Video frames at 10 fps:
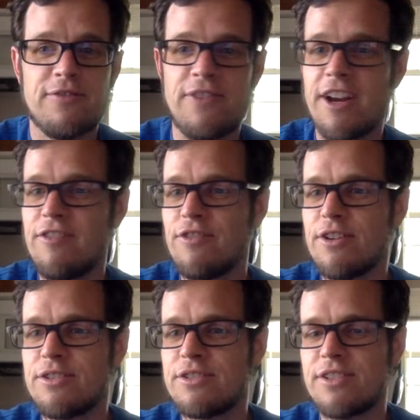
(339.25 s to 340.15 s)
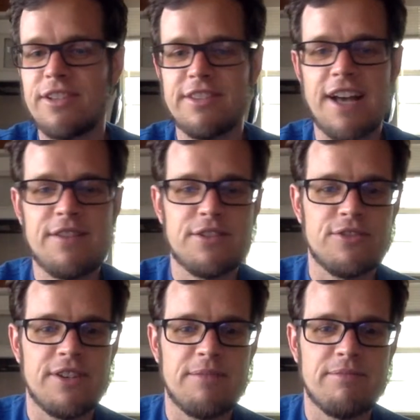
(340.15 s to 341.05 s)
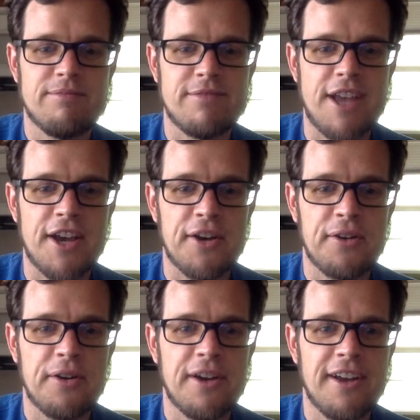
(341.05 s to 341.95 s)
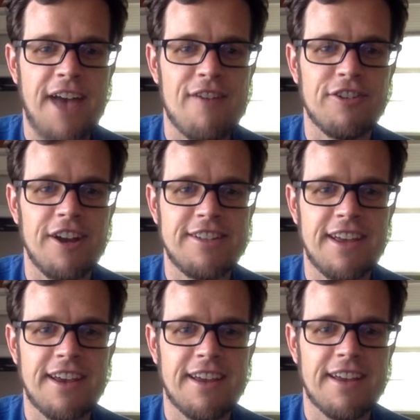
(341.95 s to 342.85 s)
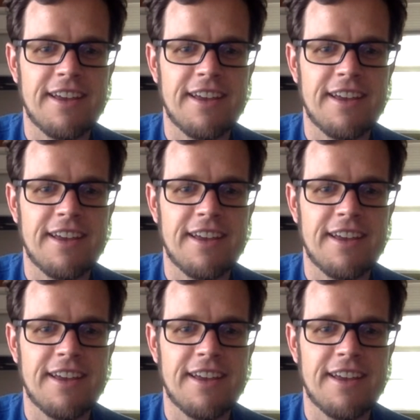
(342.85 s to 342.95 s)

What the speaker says: very first live stream now. Have a great day.